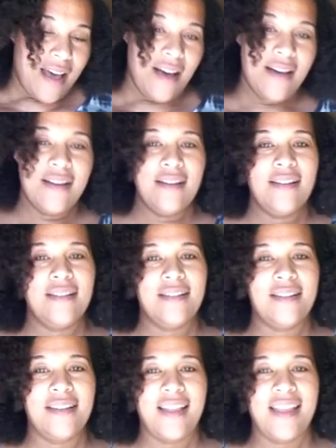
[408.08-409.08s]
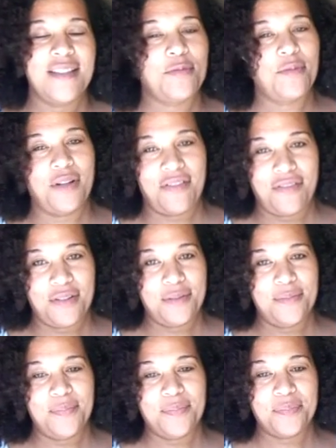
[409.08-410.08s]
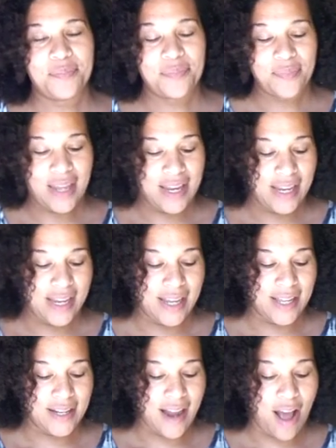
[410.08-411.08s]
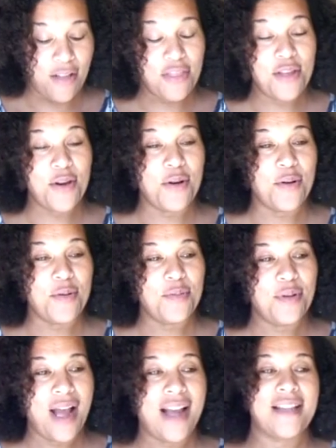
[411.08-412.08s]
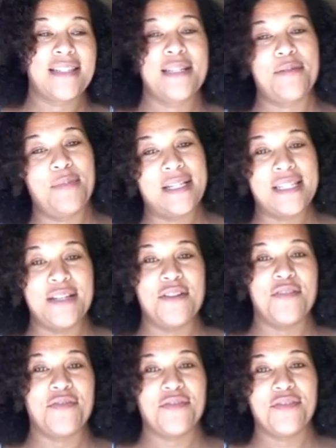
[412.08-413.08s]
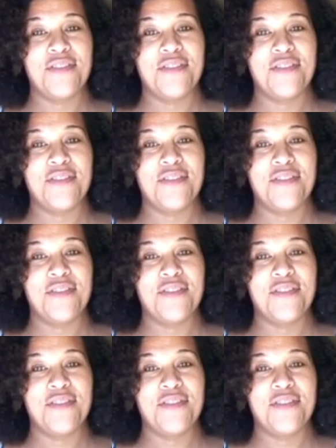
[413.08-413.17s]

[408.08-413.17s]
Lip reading: It's wonderful. And although I consider myself